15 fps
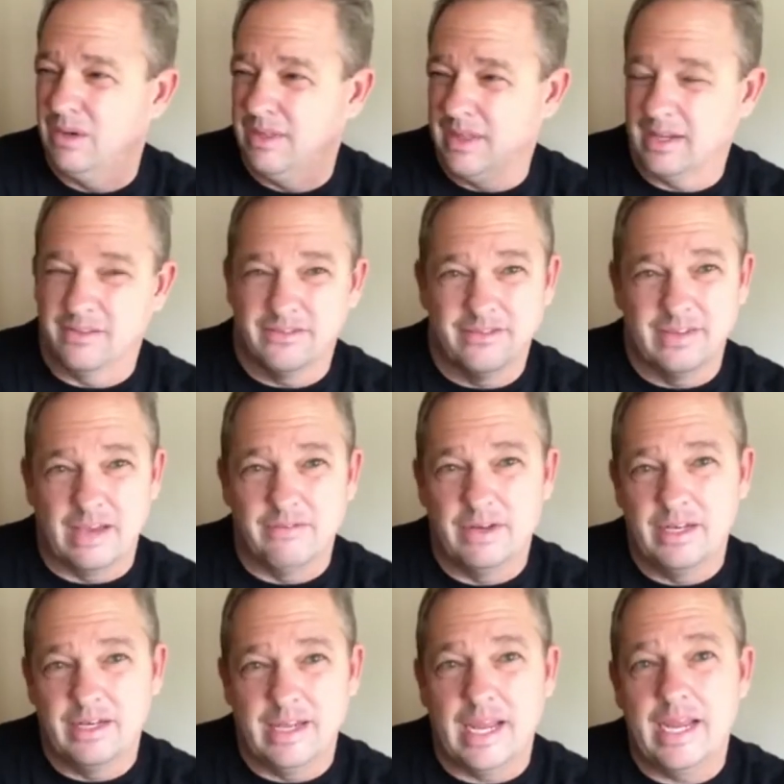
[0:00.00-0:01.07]
I think it's
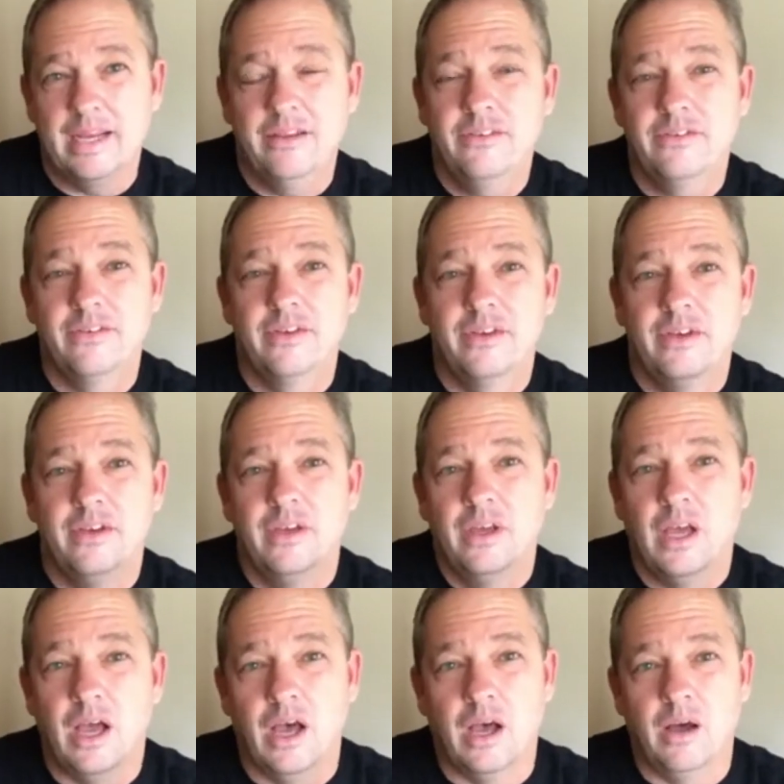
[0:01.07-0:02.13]
seven days
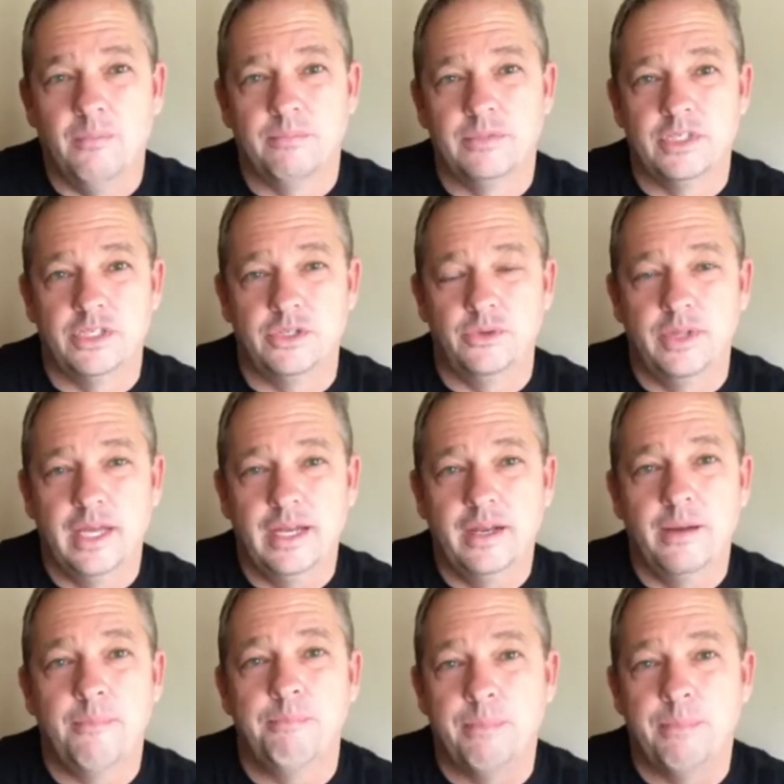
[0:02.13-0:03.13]
um, to do that.